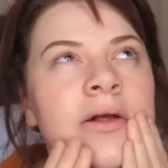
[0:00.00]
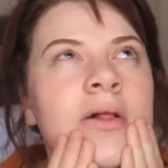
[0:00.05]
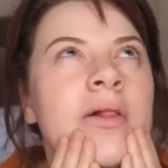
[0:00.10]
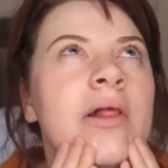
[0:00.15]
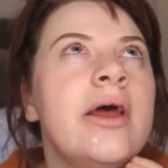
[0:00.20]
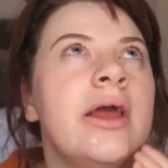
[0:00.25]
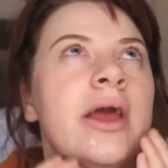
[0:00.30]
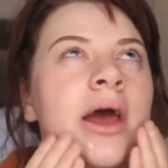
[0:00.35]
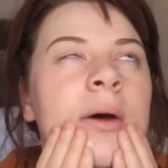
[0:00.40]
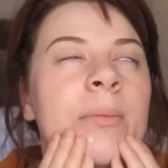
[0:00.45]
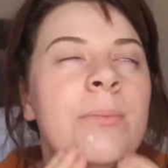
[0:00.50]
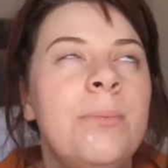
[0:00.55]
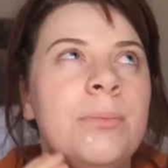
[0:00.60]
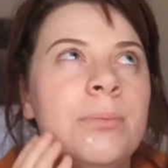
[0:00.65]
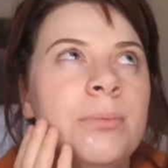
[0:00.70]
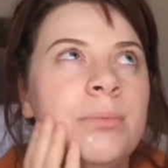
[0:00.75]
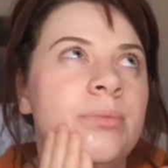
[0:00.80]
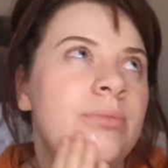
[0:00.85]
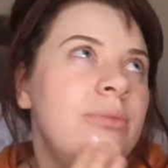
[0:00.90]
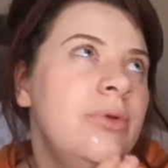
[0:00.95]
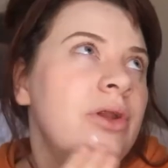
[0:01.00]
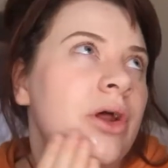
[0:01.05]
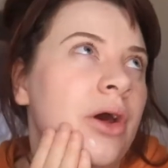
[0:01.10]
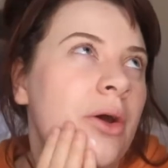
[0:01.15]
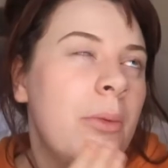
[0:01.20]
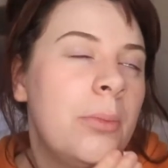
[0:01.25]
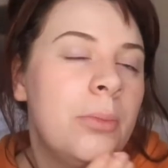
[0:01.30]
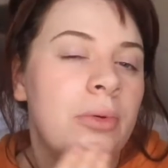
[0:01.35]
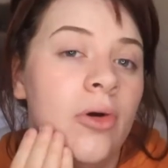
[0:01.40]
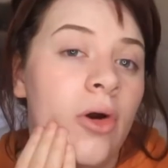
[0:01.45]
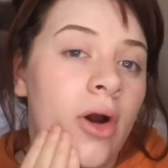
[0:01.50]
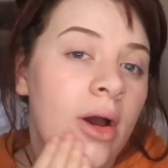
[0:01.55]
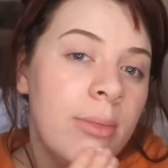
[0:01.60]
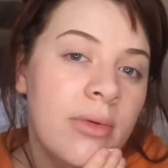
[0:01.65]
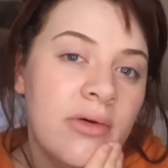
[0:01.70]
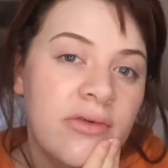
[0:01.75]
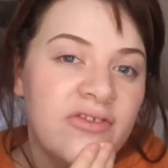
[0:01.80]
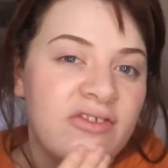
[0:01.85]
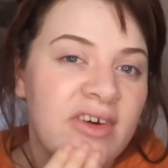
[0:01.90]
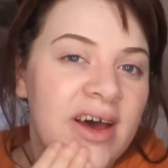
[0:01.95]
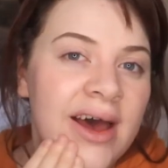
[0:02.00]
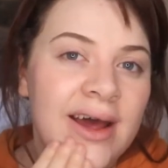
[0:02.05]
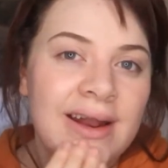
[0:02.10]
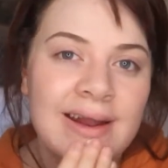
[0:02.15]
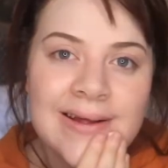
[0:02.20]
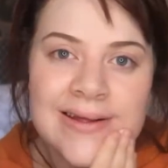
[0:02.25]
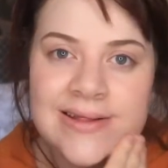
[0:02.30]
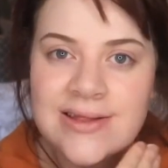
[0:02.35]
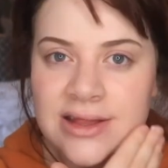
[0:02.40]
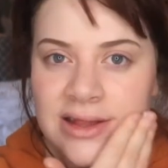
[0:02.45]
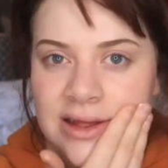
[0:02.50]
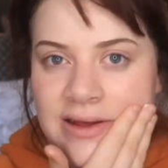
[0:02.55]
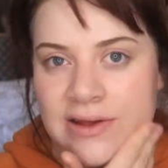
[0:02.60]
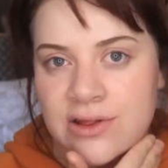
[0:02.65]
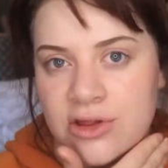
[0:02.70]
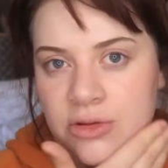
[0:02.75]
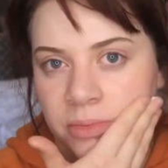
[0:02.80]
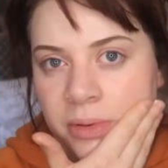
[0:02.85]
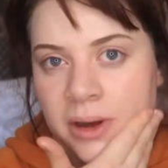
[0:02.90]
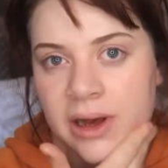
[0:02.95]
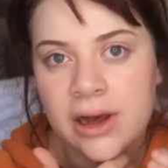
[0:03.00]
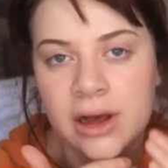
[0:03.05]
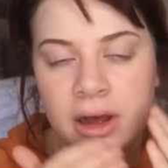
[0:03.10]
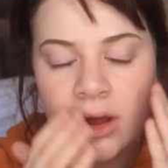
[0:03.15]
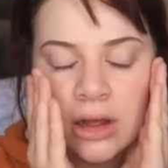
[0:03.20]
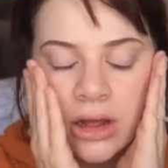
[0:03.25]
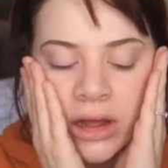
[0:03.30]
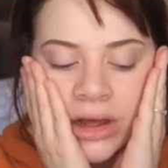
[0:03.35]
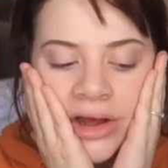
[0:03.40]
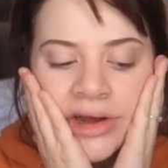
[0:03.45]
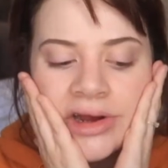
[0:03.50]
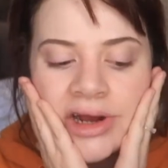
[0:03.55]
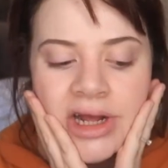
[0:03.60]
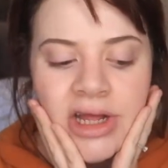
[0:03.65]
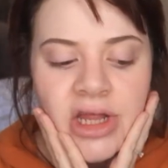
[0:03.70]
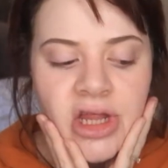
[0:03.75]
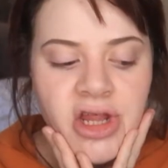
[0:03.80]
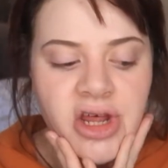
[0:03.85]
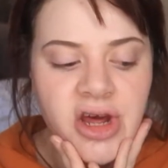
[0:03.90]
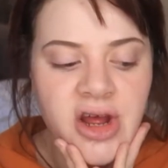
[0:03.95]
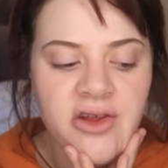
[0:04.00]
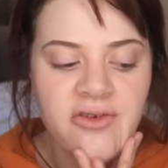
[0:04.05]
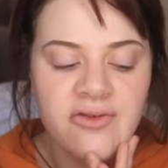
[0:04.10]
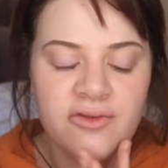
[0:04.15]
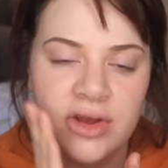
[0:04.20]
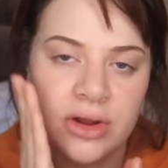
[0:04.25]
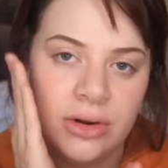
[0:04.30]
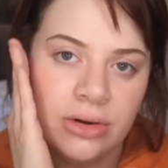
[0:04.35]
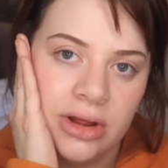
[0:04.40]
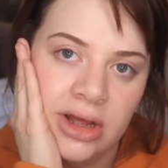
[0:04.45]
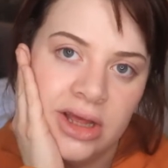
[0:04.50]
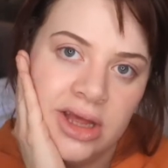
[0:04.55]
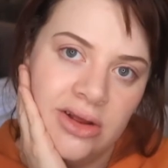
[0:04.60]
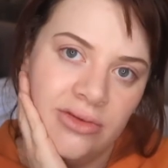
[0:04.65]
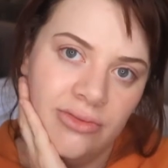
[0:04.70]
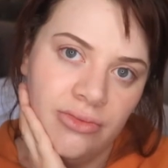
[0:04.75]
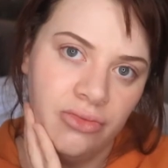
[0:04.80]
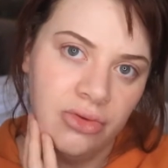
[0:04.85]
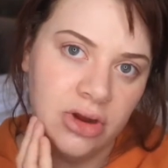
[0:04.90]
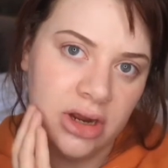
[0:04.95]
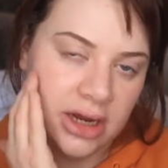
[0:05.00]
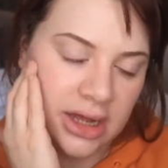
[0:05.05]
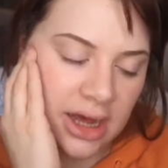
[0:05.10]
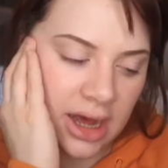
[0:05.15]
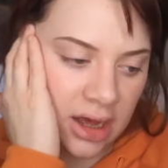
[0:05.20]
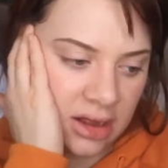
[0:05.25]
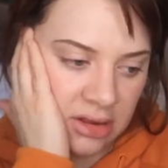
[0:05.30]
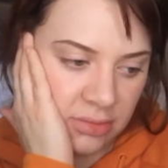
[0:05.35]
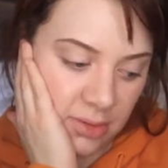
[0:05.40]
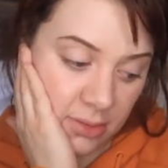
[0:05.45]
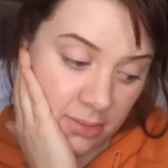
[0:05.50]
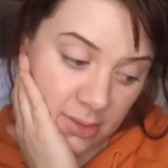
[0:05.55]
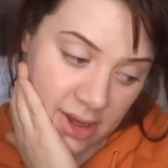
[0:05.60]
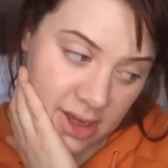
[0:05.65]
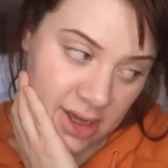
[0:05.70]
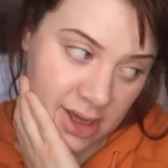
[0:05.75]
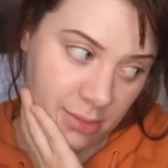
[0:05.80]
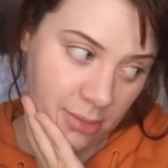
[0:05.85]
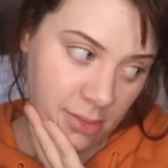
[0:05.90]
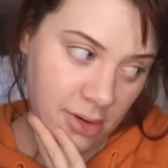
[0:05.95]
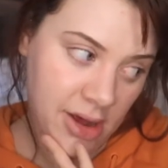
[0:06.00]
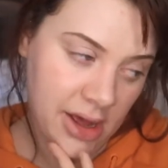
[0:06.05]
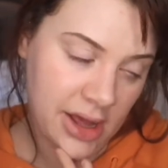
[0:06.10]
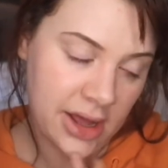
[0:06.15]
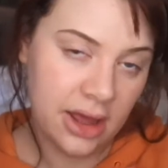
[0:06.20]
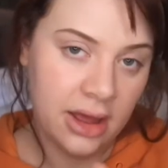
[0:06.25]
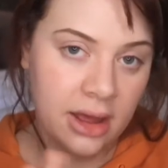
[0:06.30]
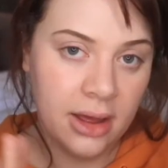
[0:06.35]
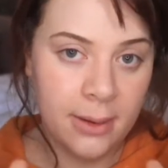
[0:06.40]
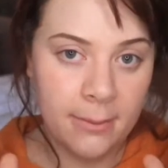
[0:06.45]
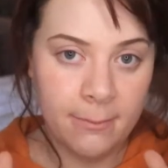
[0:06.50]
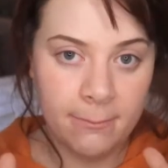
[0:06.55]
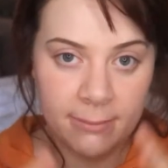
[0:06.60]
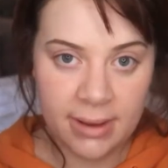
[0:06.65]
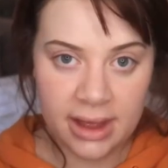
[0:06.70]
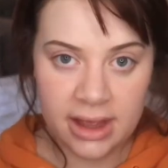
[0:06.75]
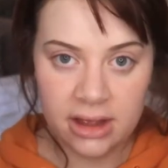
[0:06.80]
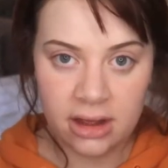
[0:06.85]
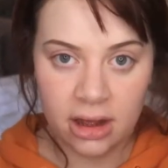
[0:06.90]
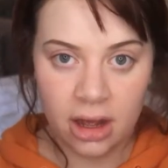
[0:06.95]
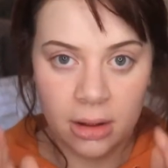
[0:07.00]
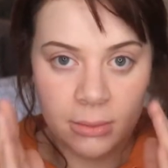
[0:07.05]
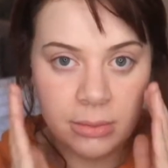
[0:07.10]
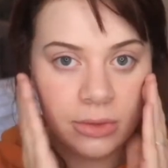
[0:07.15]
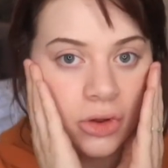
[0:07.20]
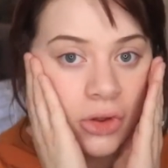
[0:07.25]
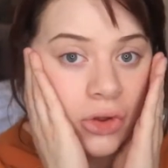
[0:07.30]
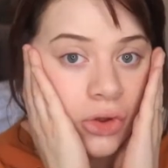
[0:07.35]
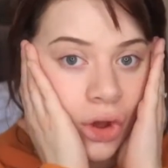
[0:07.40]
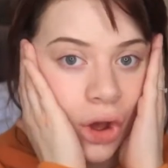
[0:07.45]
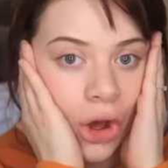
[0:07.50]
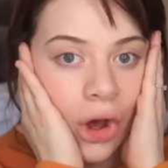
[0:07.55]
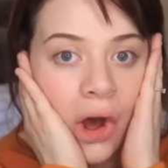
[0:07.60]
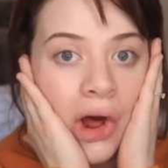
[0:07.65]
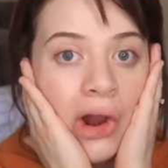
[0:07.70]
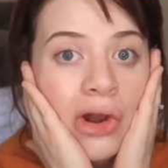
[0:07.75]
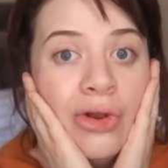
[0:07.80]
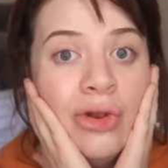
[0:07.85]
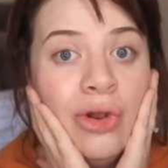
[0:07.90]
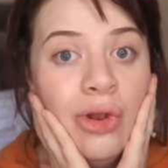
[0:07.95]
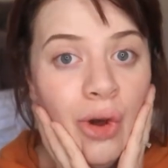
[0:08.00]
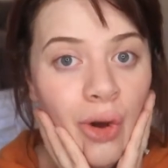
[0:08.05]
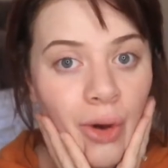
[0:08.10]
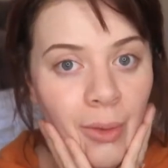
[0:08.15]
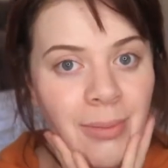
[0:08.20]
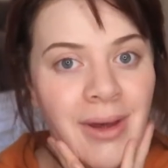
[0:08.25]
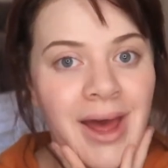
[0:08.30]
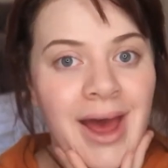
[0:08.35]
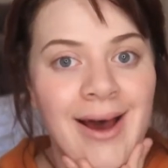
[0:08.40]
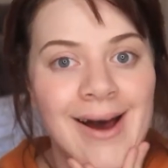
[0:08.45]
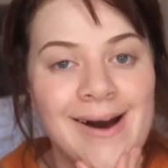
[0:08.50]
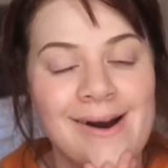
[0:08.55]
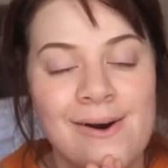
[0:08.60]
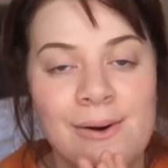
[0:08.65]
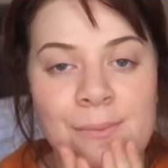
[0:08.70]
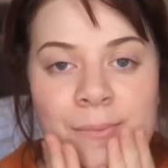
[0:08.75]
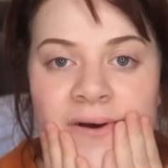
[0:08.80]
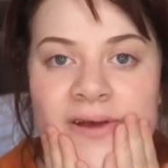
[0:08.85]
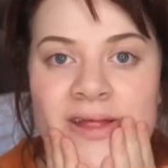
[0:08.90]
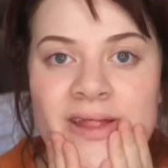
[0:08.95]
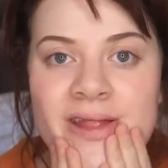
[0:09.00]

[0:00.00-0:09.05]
primer fan as such, but I just feel like it really has been making my makeup look a lot better on my